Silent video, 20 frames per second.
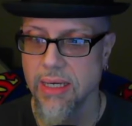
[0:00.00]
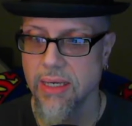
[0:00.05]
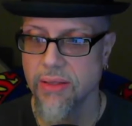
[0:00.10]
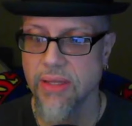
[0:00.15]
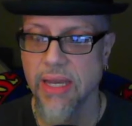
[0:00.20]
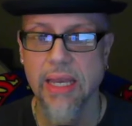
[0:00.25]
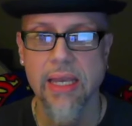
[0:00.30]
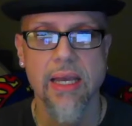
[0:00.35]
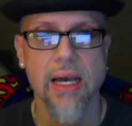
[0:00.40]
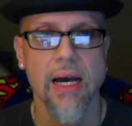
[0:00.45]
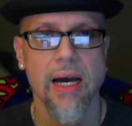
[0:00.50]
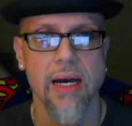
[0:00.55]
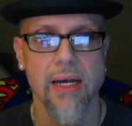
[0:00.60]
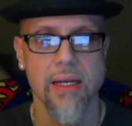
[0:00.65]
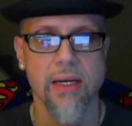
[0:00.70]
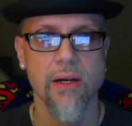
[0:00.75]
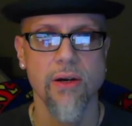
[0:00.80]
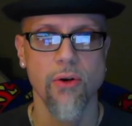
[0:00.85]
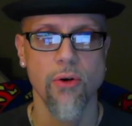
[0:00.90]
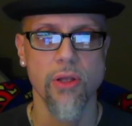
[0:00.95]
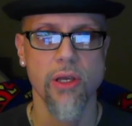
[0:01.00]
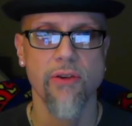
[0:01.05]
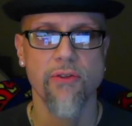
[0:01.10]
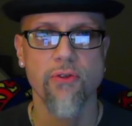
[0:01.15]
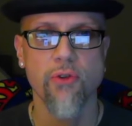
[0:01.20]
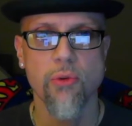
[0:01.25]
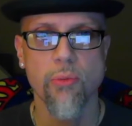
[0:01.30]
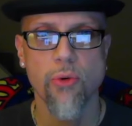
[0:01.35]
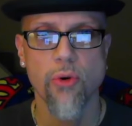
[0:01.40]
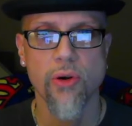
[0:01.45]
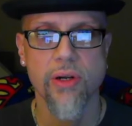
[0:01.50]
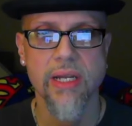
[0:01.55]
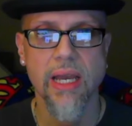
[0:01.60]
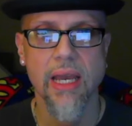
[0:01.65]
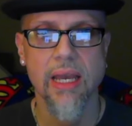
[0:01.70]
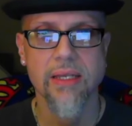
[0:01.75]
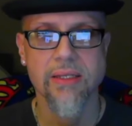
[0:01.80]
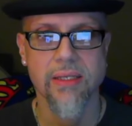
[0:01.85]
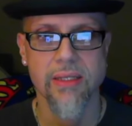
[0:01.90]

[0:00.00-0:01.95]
thank God, only a few more days,